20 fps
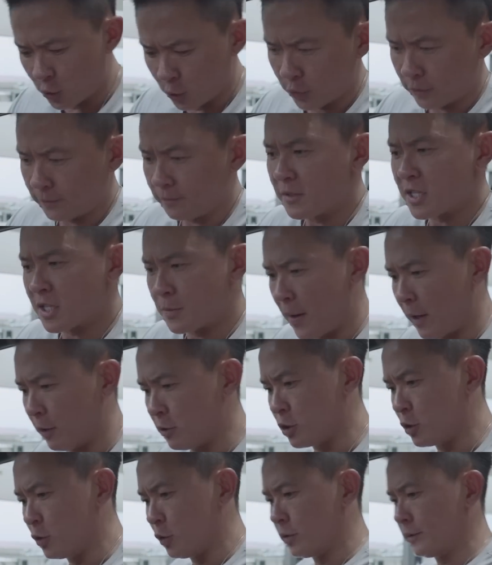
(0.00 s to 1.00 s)
good,
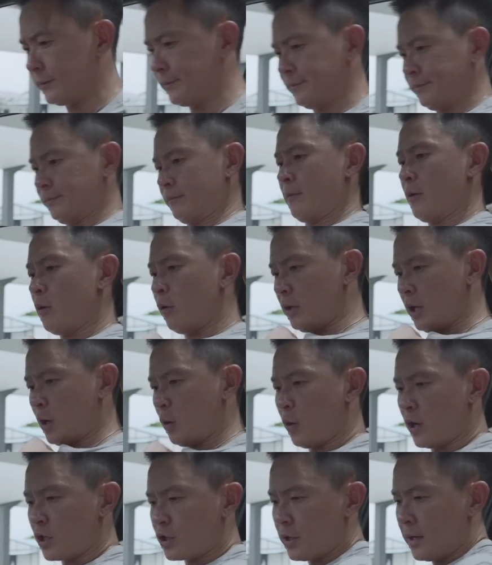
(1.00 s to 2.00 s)
smells good. Only
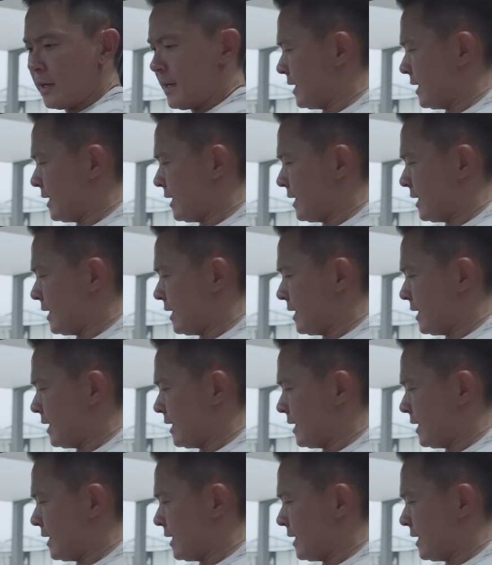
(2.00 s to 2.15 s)
question